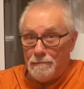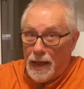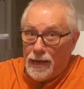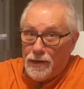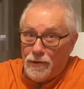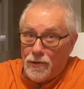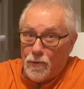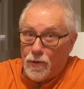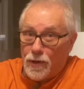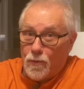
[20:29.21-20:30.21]
I didn't know
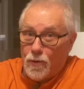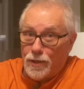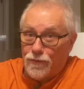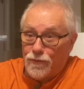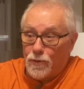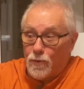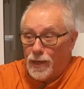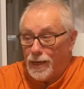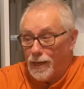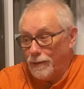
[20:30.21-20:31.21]
what it was for a
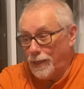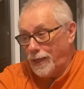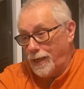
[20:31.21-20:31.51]
while.